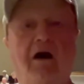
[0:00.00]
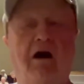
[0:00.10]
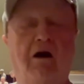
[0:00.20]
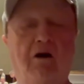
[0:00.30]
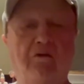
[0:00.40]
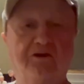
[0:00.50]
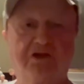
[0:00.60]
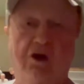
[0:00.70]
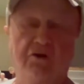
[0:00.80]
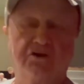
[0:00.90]
all the
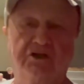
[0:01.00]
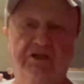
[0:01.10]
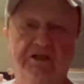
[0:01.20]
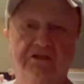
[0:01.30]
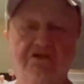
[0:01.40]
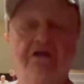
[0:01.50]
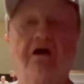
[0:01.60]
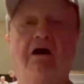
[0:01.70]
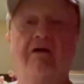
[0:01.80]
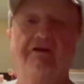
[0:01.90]
talk scenes
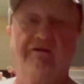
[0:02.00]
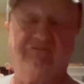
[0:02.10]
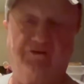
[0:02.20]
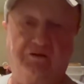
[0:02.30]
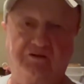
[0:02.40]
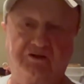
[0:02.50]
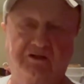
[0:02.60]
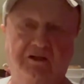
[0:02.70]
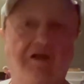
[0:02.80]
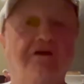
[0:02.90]
are done first.
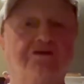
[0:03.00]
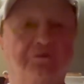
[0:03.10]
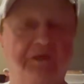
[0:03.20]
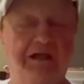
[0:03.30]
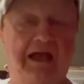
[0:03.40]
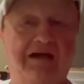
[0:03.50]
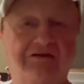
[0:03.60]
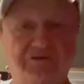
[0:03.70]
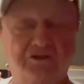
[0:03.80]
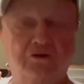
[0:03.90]
So many
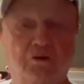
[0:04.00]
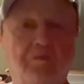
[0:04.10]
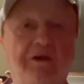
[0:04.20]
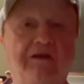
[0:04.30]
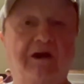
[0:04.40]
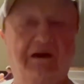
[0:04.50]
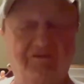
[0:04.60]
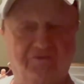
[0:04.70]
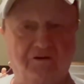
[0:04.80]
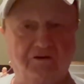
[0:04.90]
actors will be
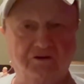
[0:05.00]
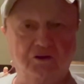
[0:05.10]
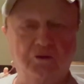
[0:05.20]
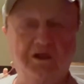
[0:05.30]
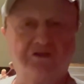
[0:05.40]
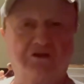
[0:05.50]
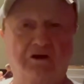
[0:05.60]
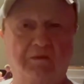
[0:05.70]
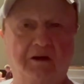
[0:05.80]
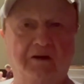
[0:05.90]
there for two weeks
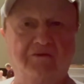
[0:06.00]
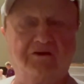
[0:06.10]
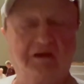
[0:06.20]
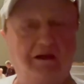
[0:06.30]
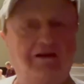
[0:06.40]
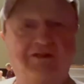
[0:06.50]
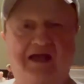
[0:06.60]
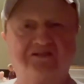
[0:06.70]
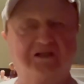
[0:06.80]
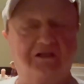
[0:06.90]
or a month.
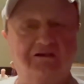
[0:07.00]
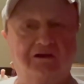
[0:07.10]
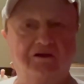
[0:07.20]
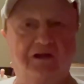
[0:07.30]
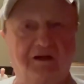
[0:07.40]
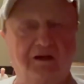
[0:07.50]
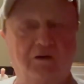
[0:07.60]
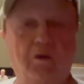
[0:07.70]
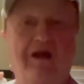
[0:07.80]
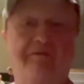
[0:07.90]
That's it, they're done.
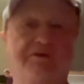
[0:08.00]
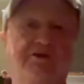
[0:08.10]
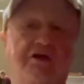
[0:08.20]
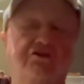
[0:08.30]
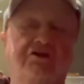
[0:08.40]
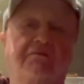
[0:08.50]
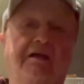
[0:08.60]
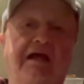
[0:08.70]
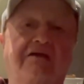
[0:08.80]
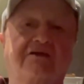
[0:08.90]
While the production
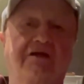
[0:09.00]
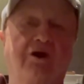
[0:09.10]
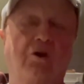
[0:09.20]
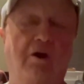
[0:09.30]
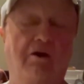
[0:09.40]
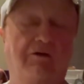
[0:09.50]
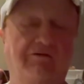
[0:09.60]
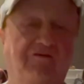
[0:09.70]
may actually go on